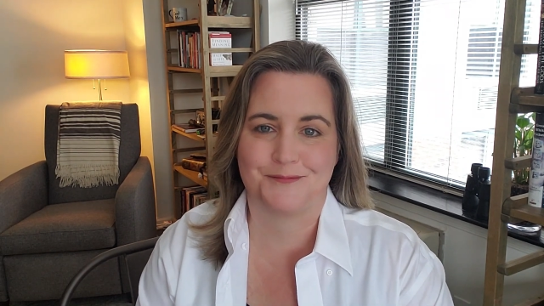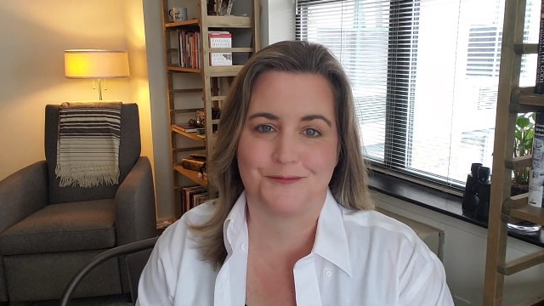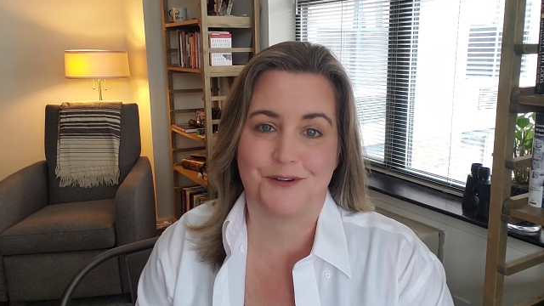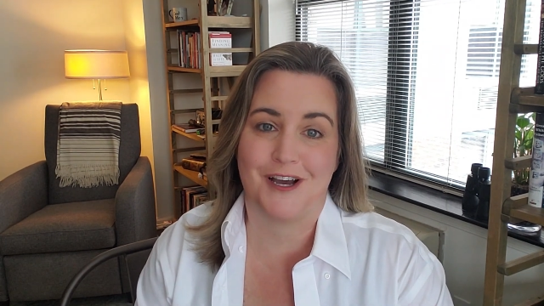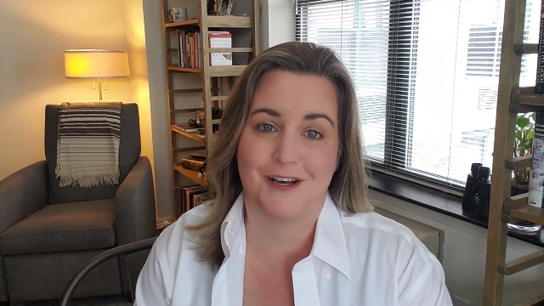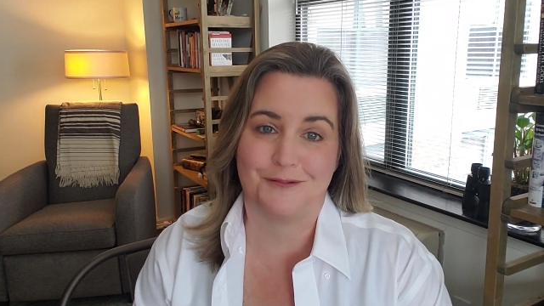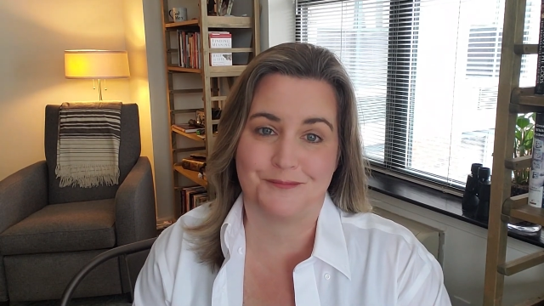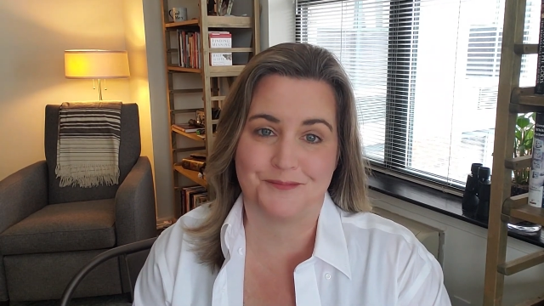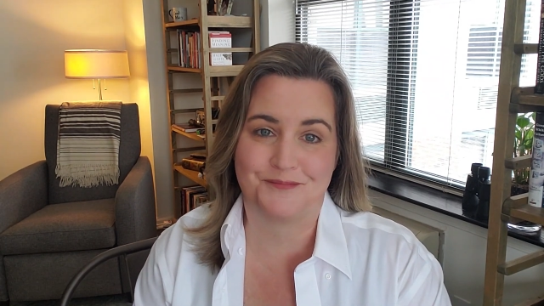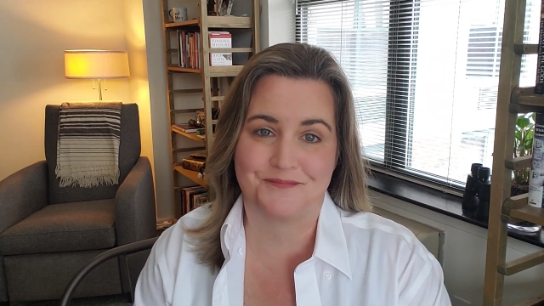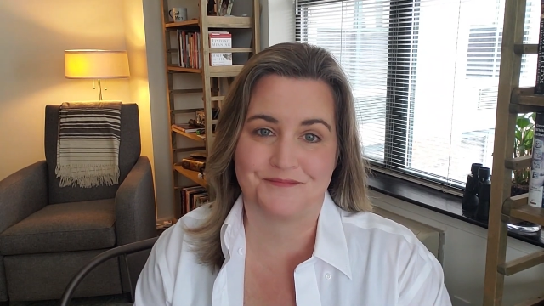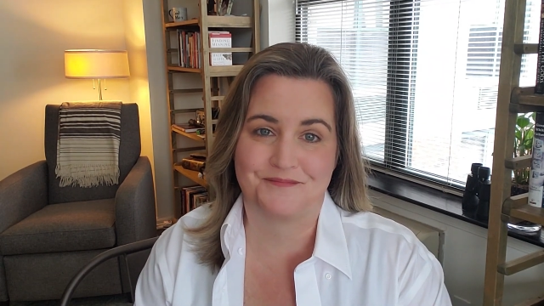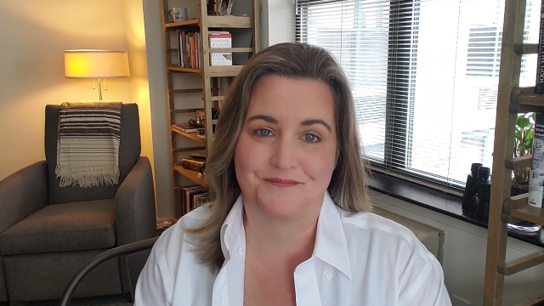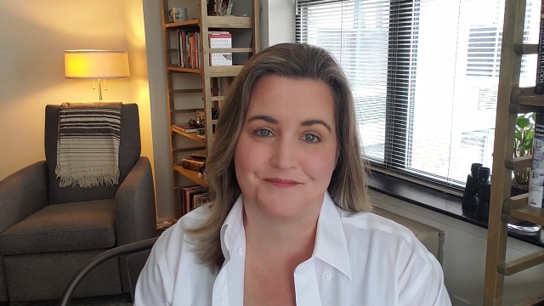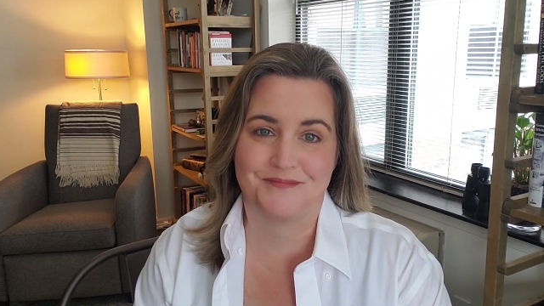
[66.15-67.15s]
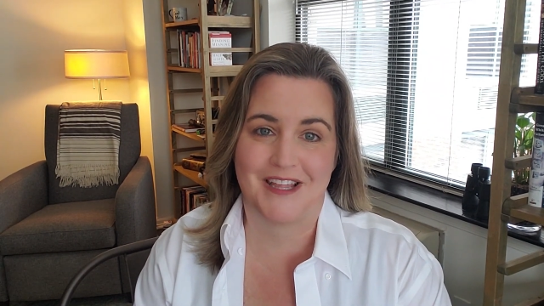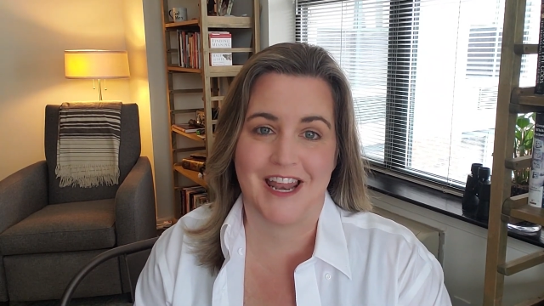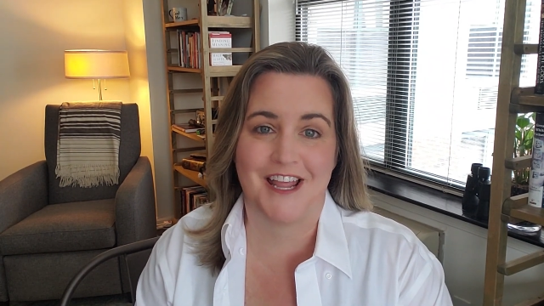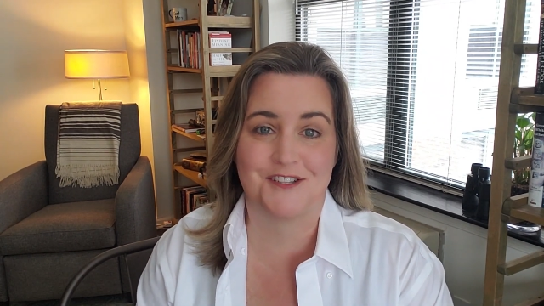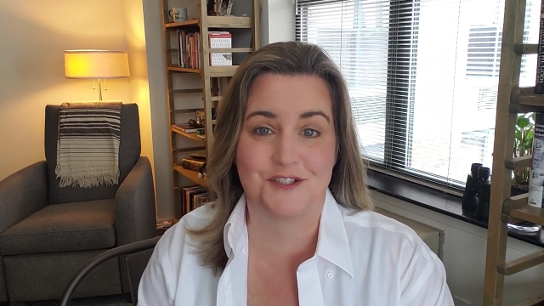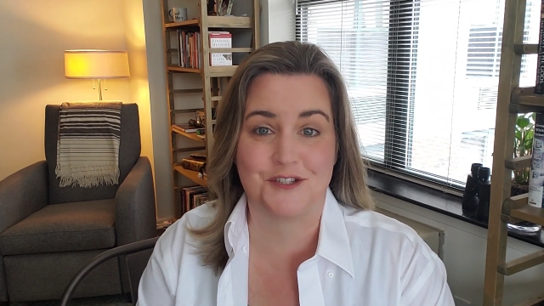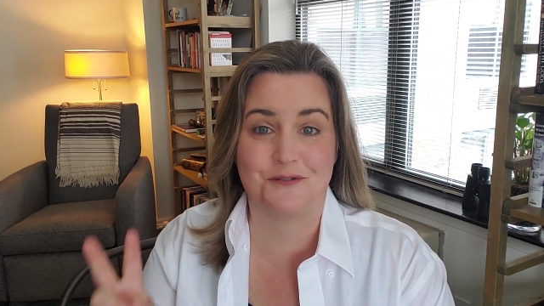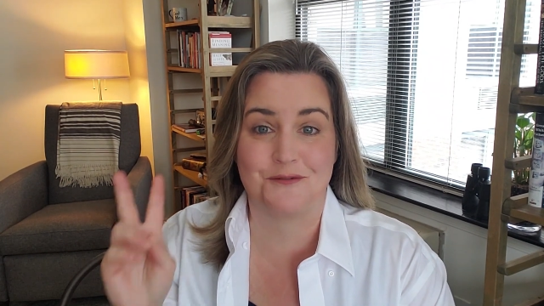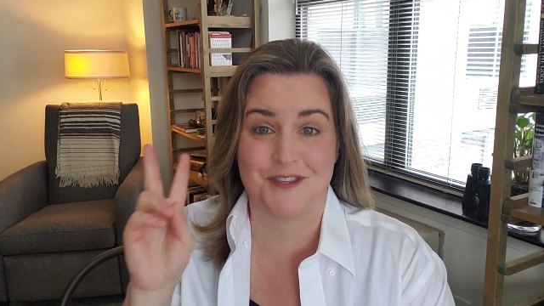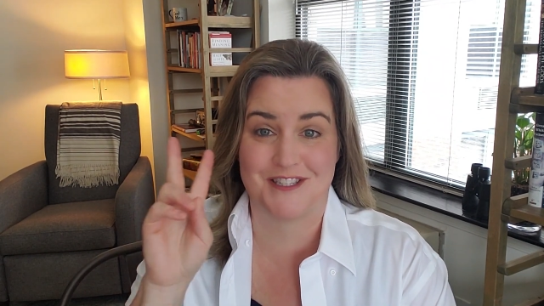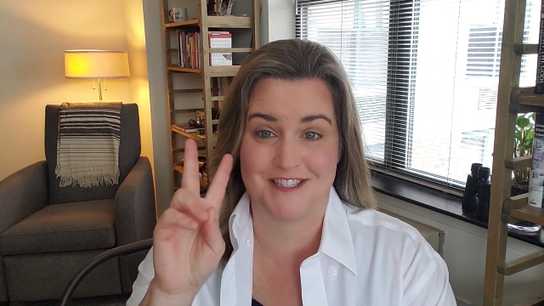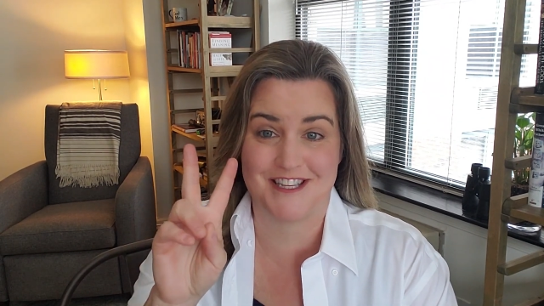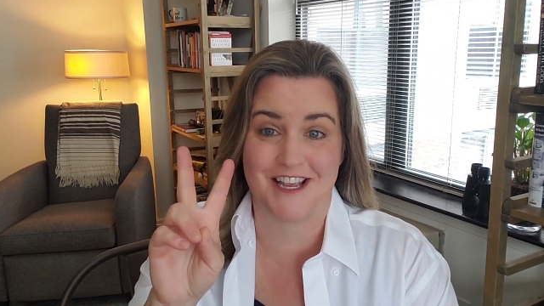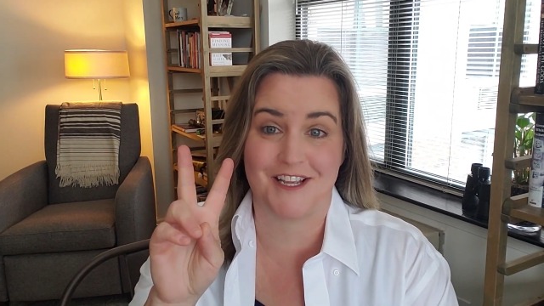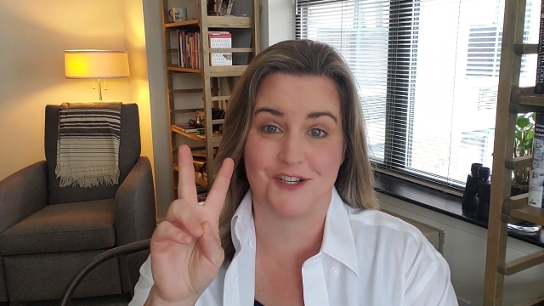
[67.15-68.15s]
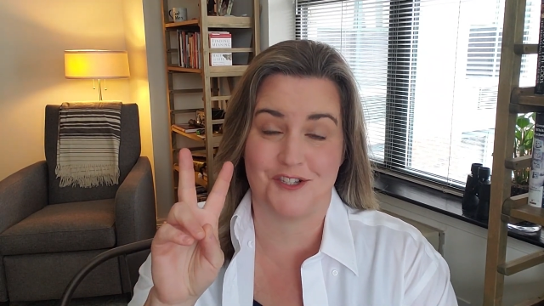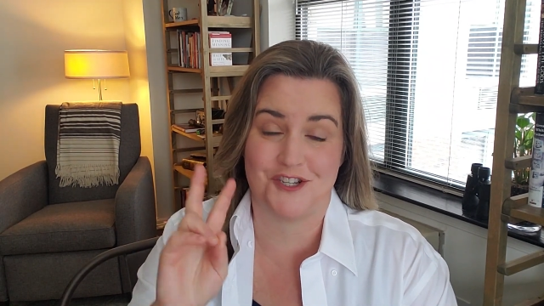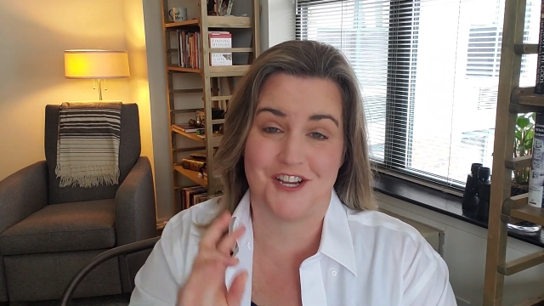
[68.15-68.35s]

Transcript: Well, it has to do with the second